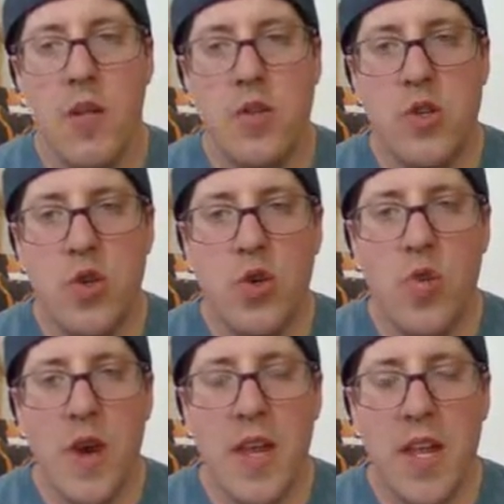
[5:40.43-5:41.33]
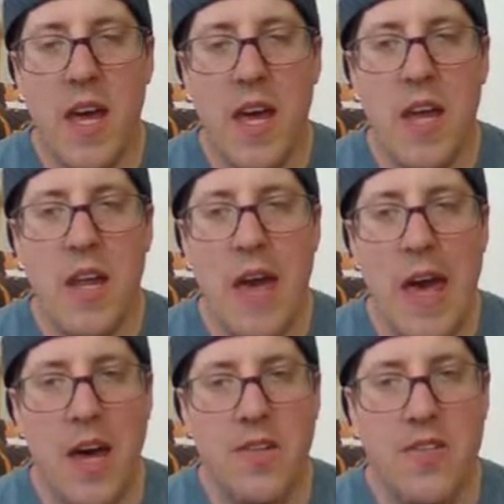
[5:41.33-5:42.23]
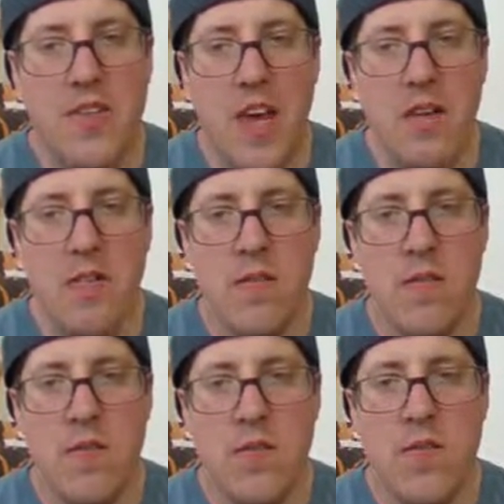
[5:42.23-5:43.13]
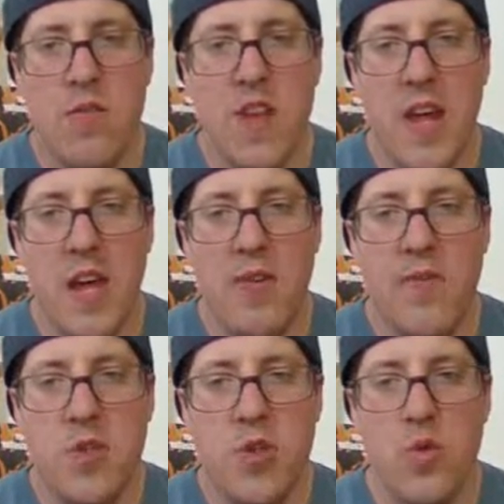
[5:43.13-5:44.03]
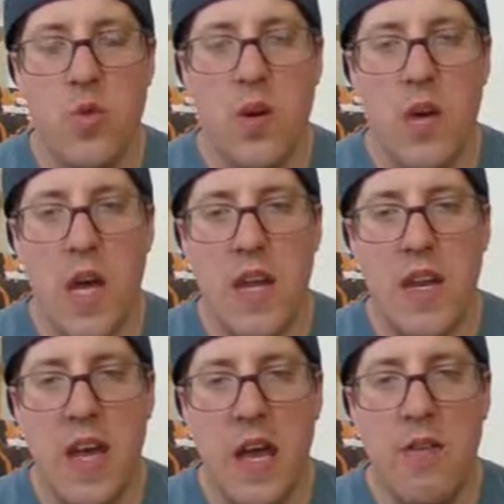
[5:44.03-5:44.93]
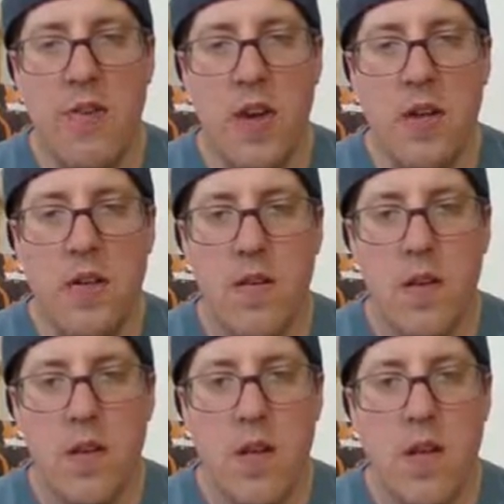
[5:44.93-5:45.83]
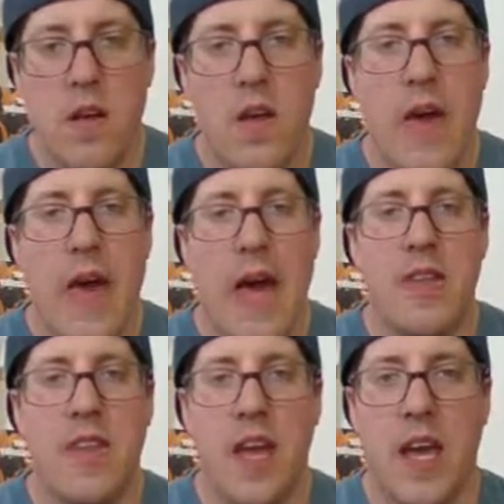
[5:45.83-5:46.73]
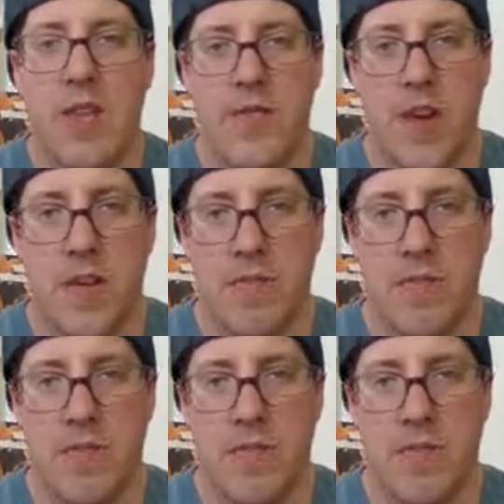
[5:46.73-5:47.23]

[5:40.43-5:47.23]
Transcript: 2 and 8 add to 10, so negative 2 and negative 8 add to negative 10.